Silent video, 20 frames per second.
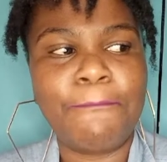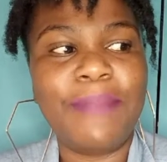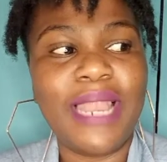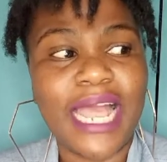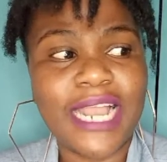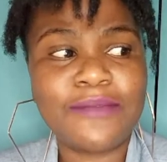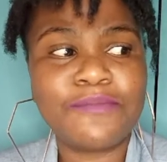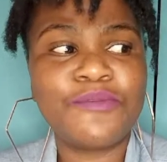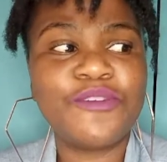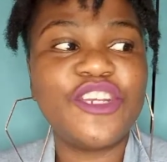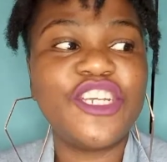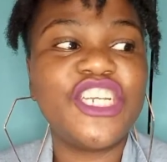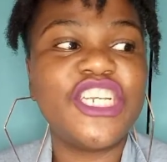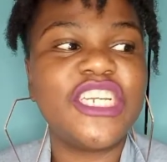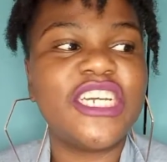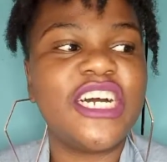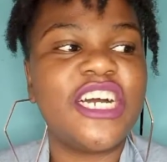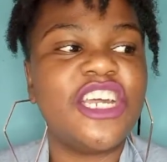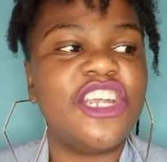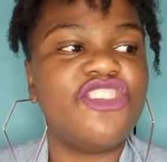blood
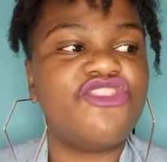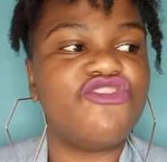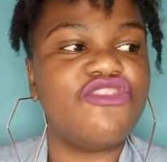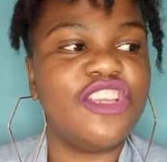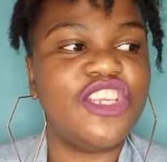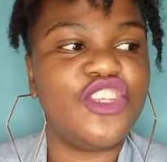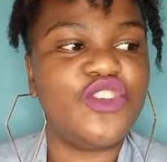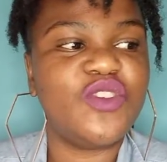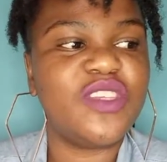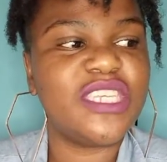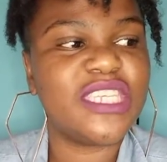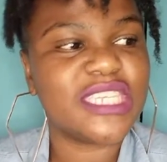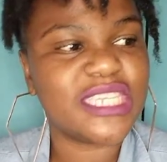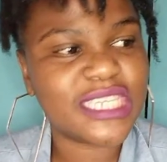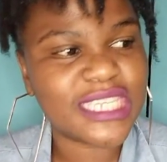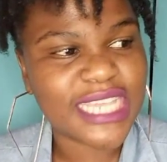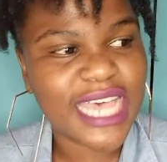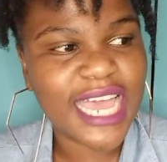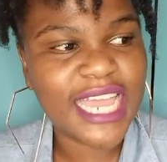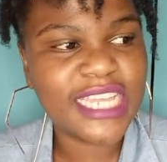pressure, it reduces
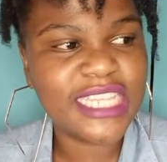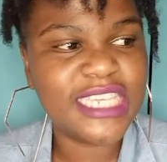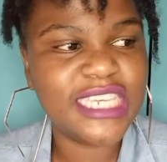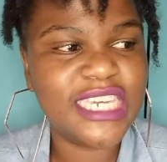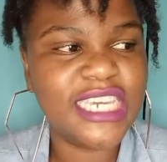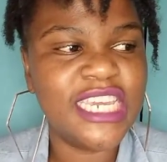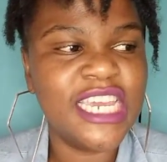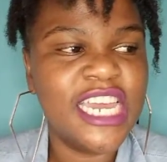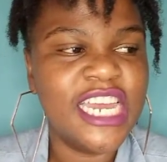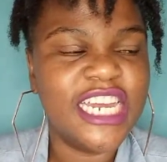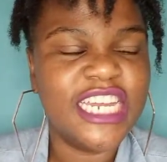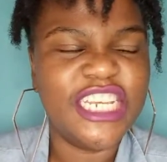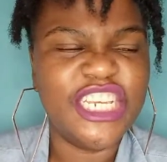anxiety,